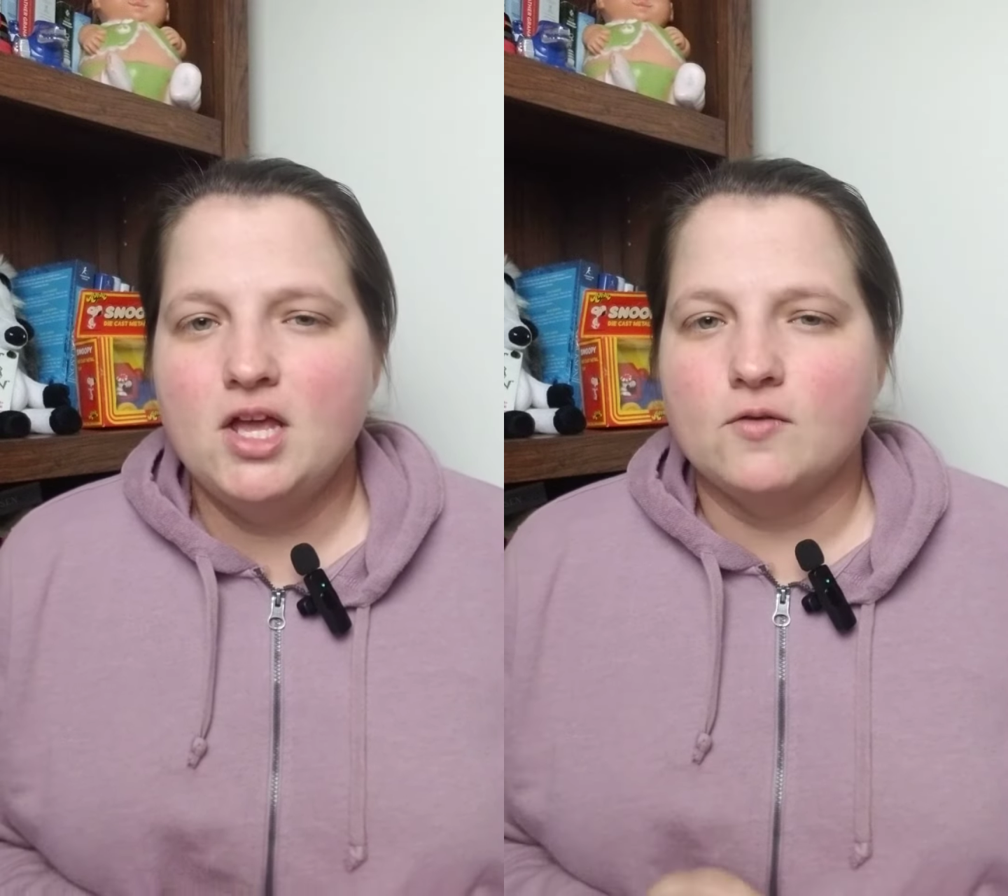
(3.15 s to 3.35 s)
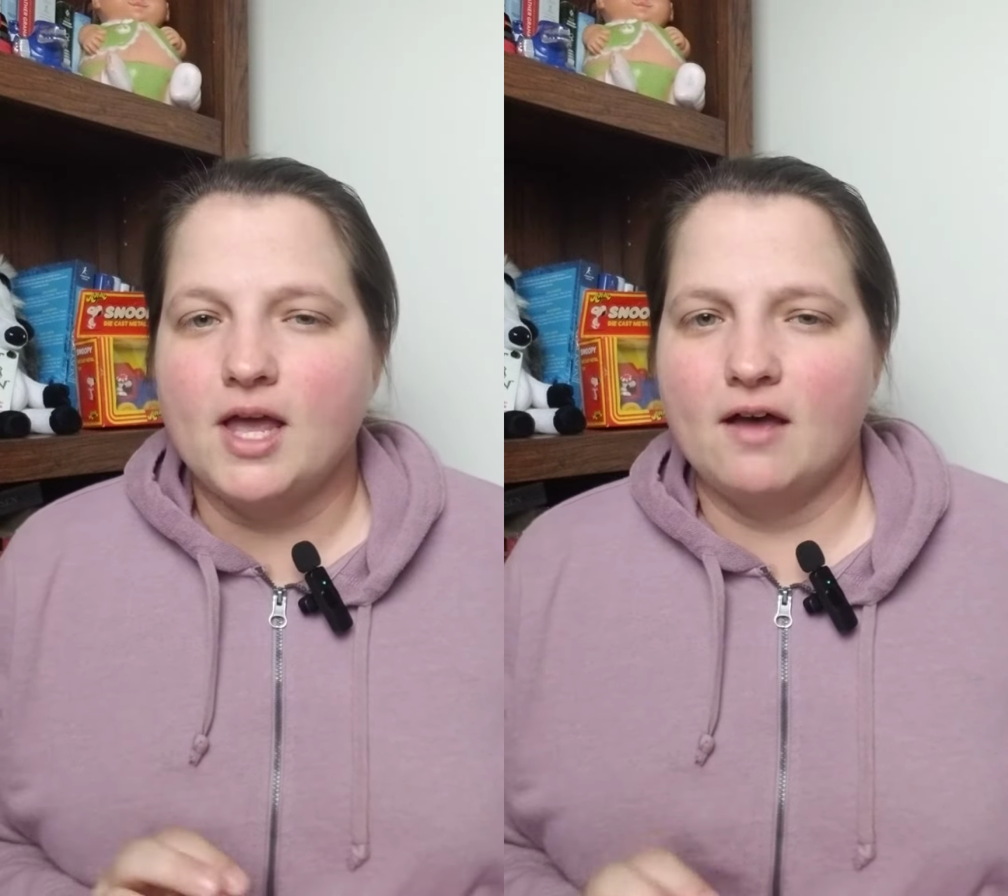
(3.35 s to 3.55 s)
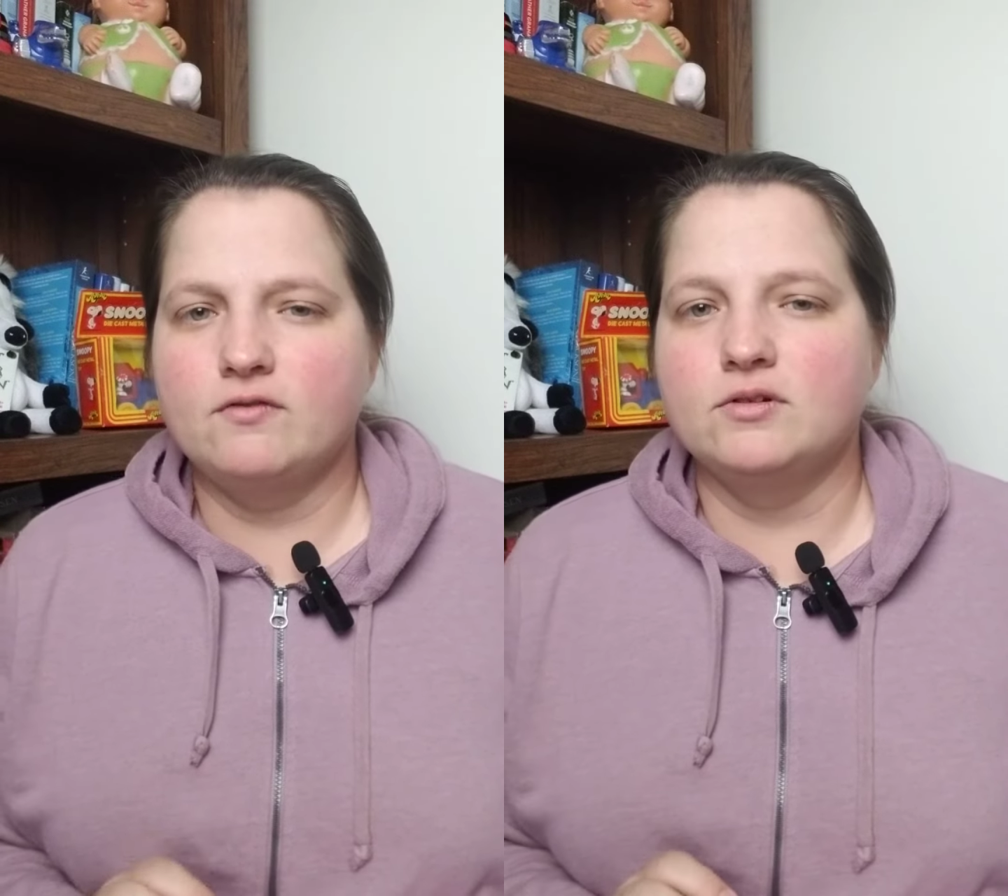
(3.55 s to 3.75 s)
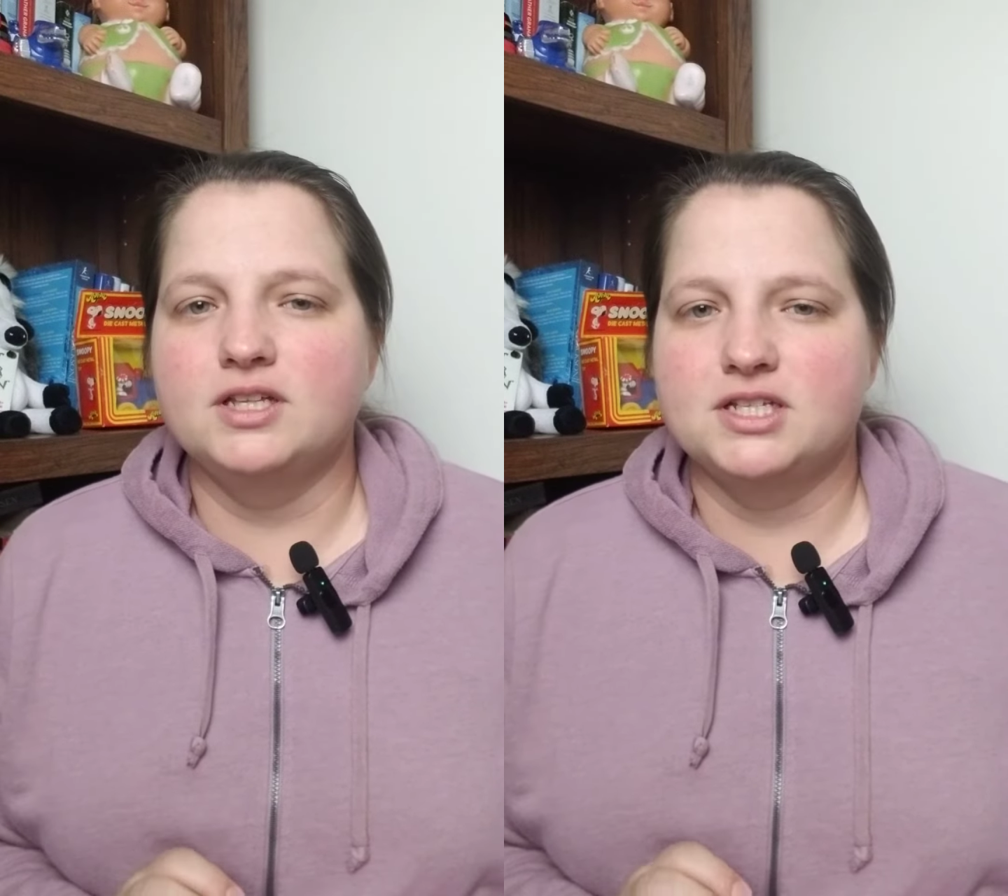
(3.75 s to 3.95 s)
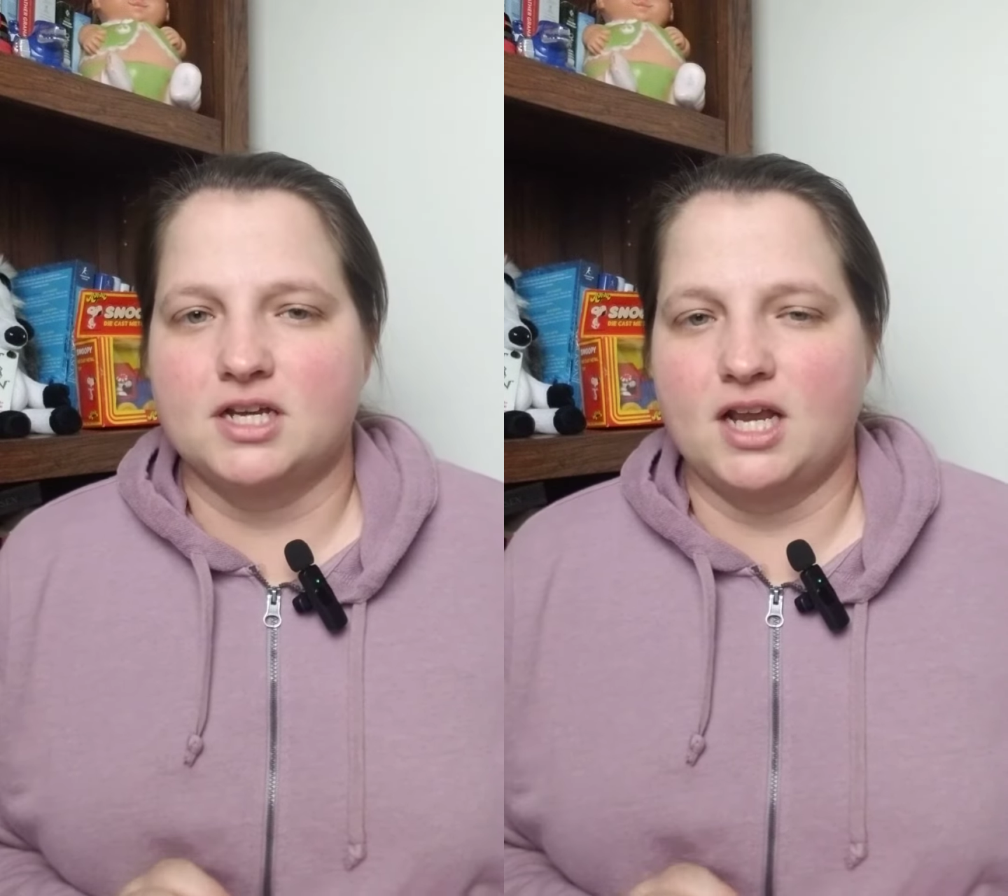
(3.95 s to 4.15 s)
We haven't
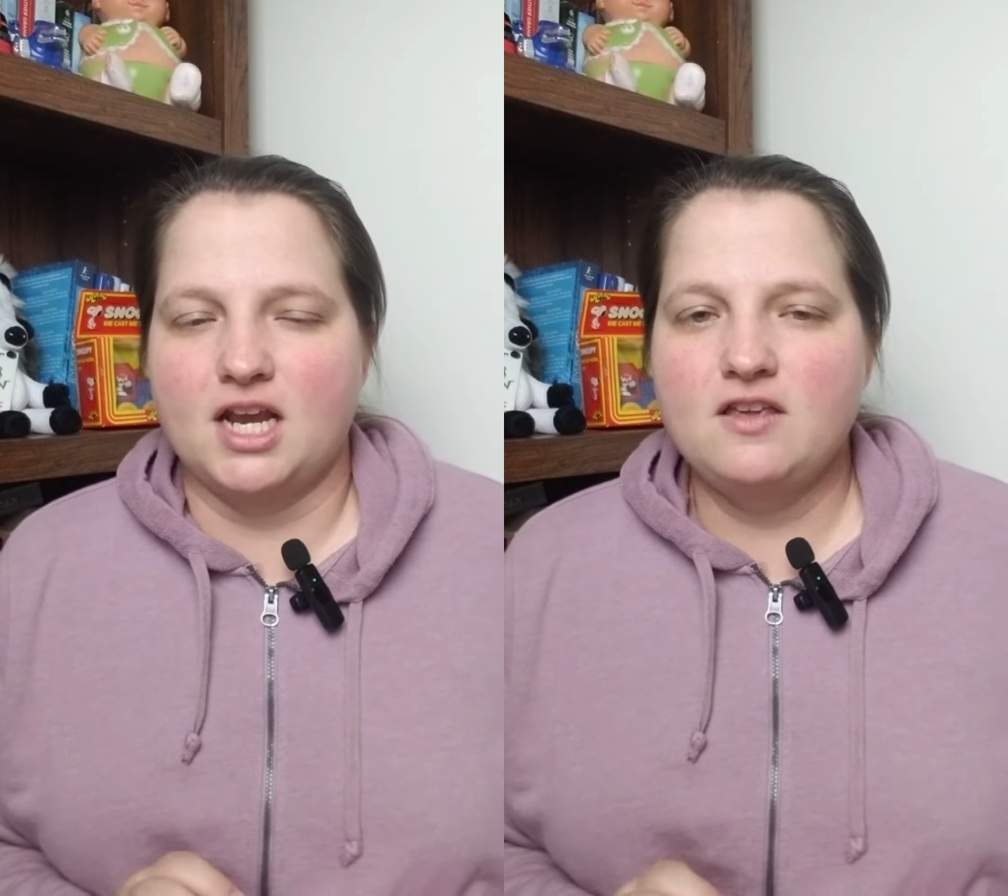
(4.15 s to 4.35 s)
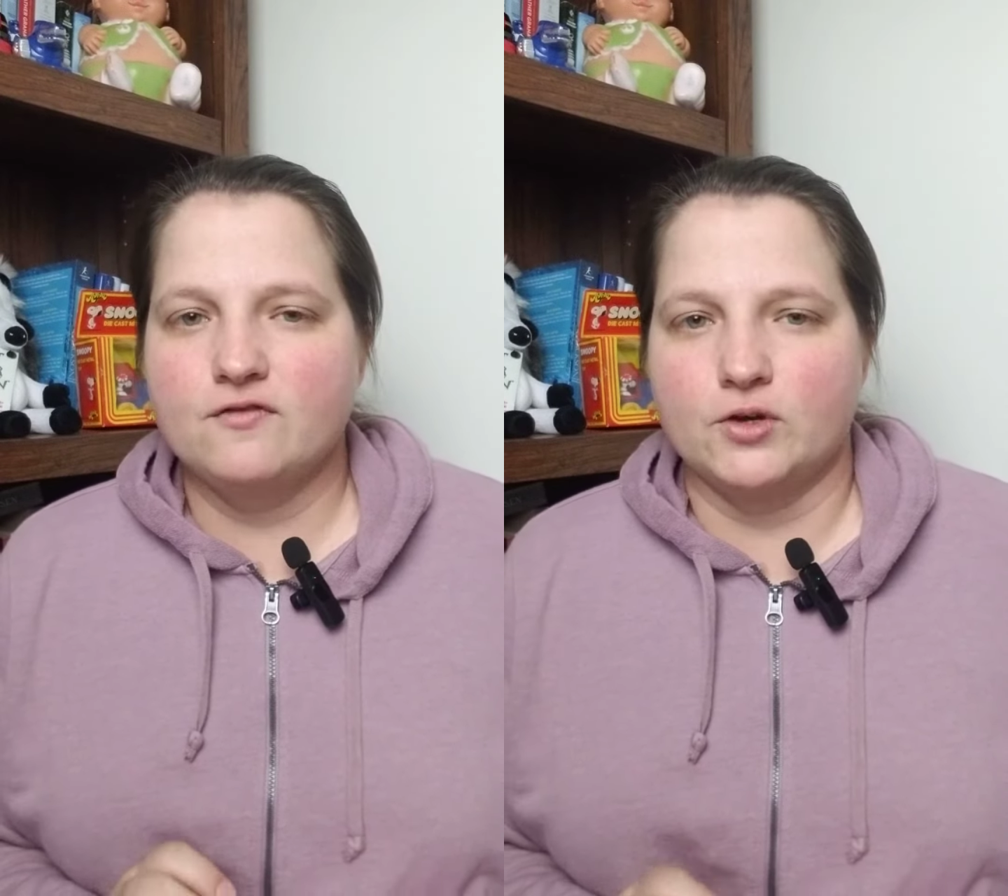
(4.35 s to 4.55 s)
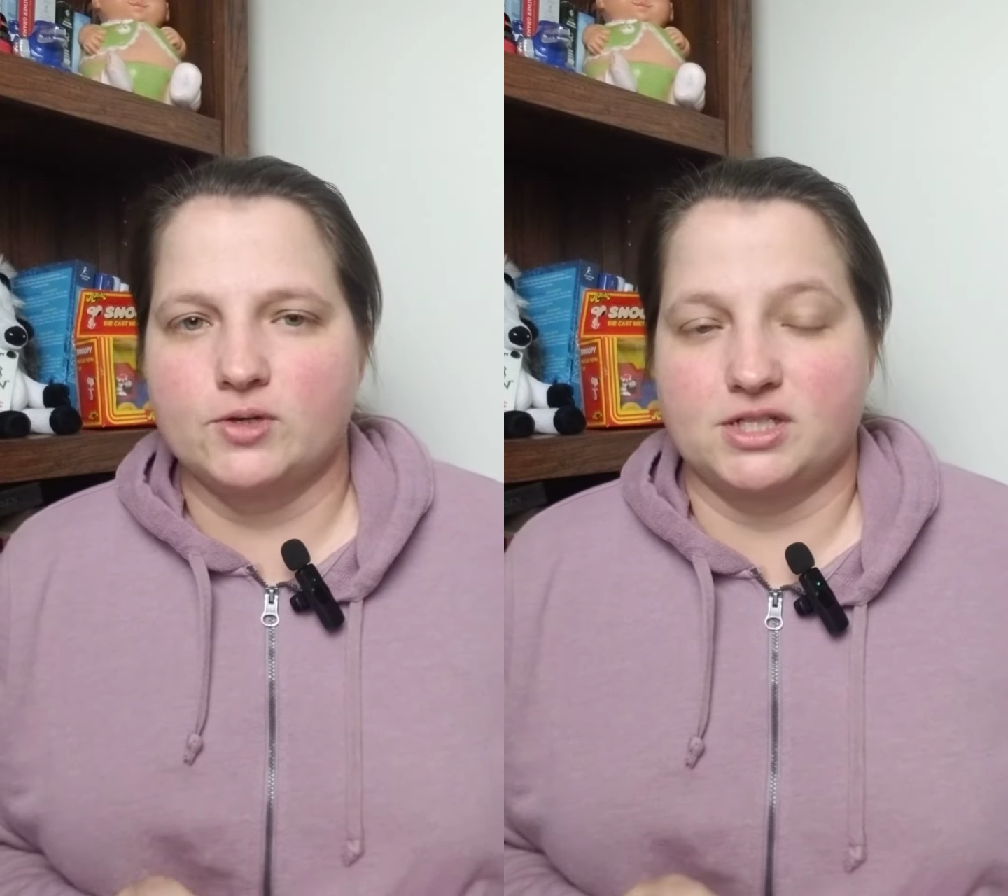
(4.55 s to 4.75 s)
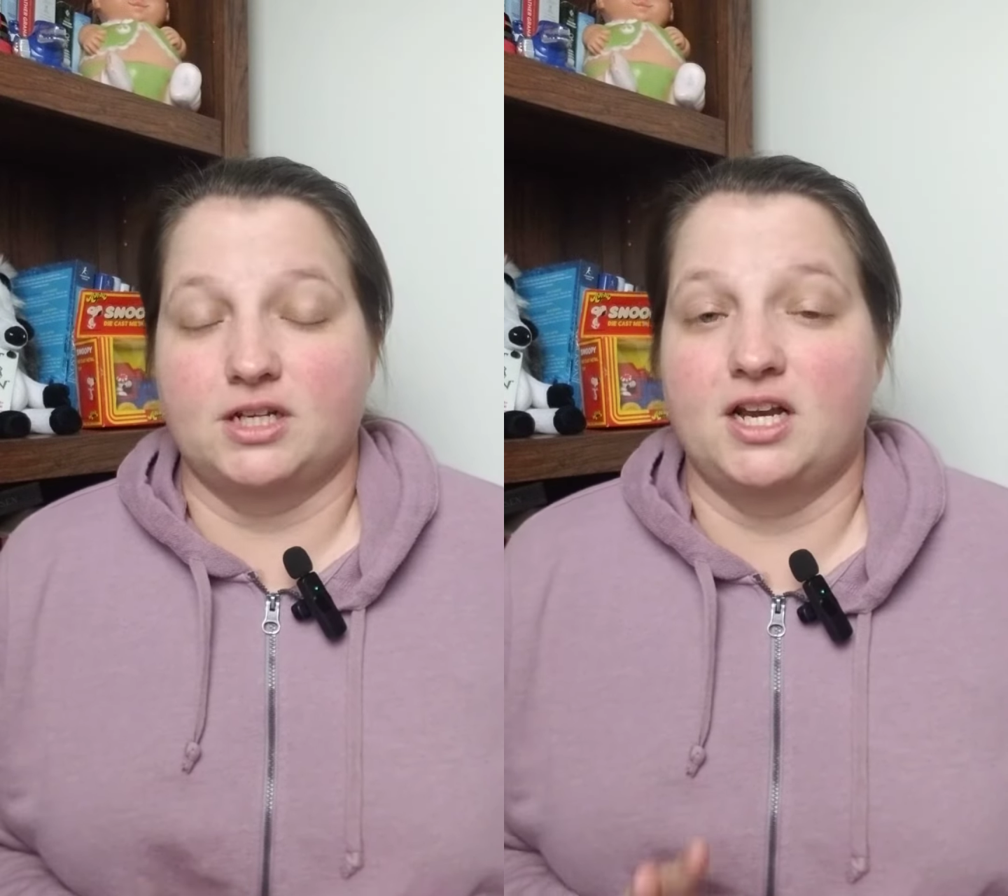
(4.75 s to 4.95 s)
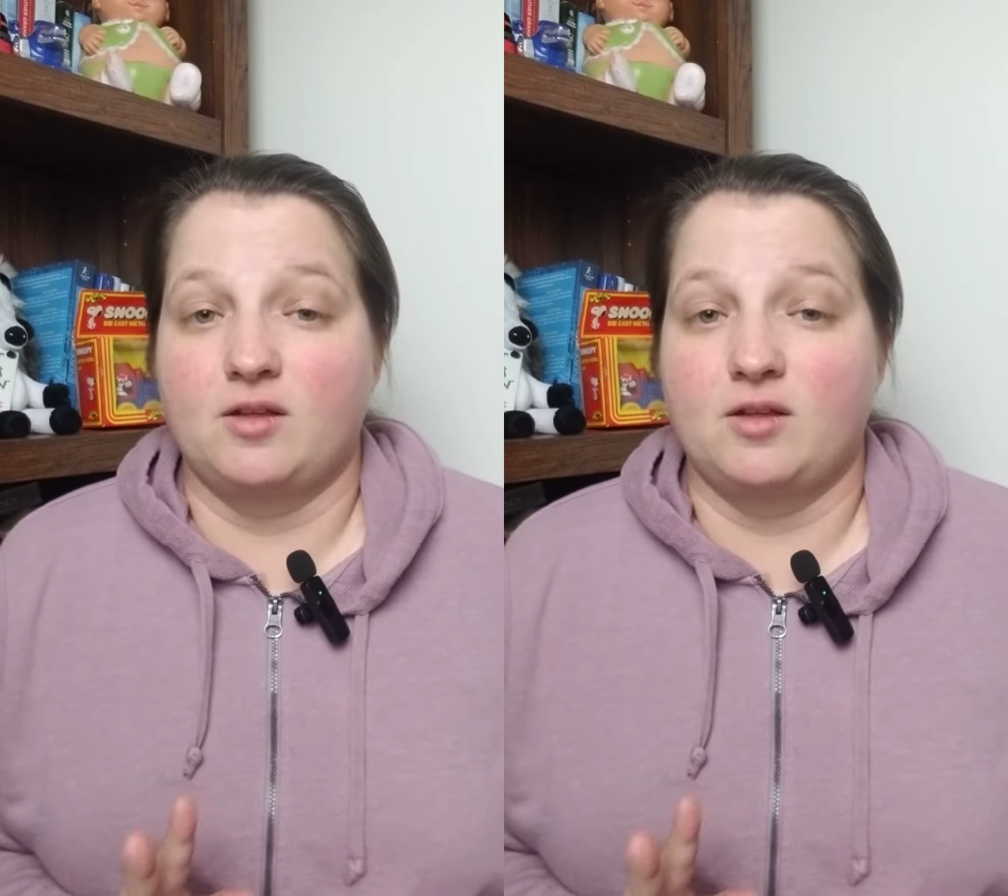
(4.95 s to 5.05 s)
really done any focus on